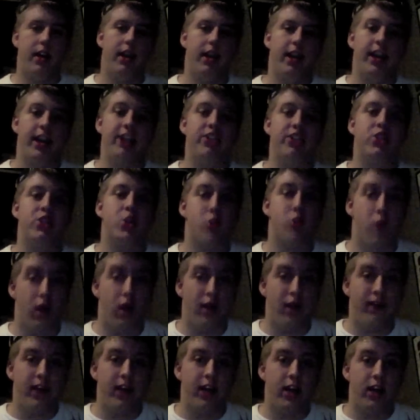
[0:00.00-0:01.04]
He is
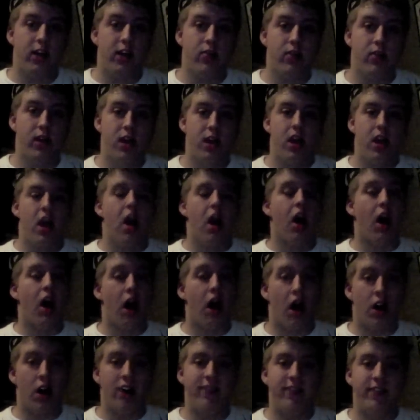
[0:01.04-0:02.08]
12 and 0.
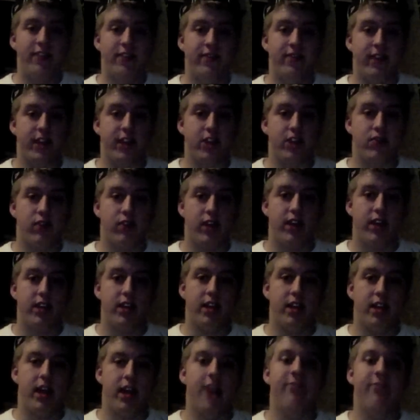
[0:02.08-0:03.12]
All of his victories
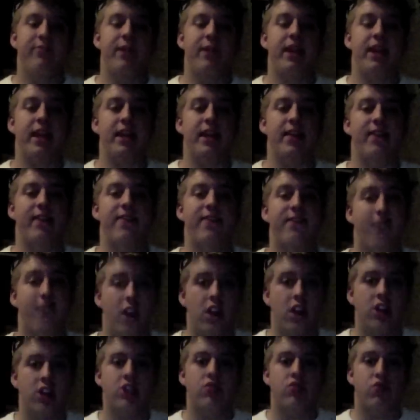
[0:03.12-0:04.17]
have been in the
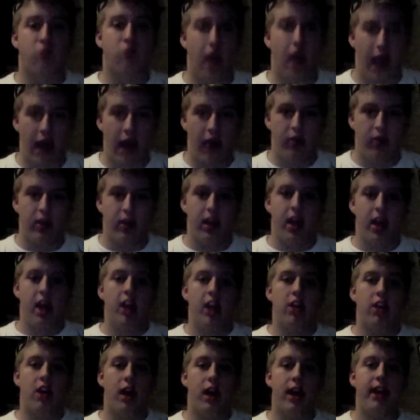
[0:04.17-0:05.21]
first round.
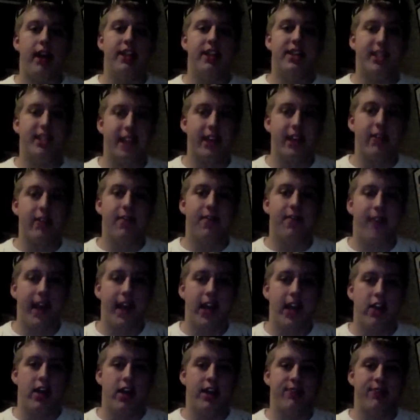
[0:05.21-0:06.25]
Not a single
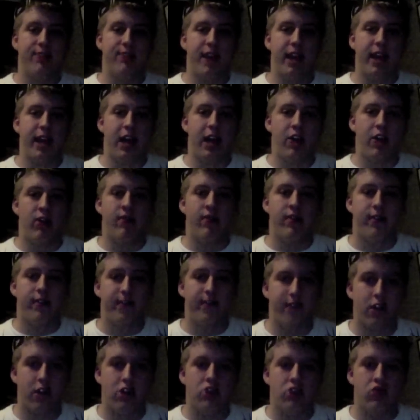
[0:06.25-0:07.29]
fighter has made it out of the
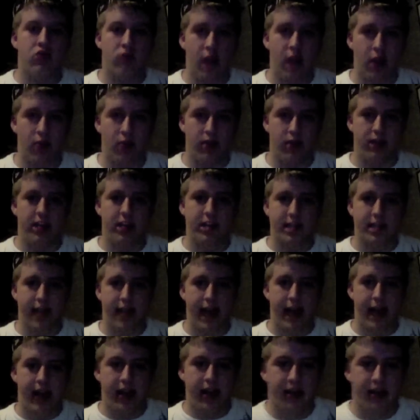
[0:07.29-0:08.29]
first round with this guy.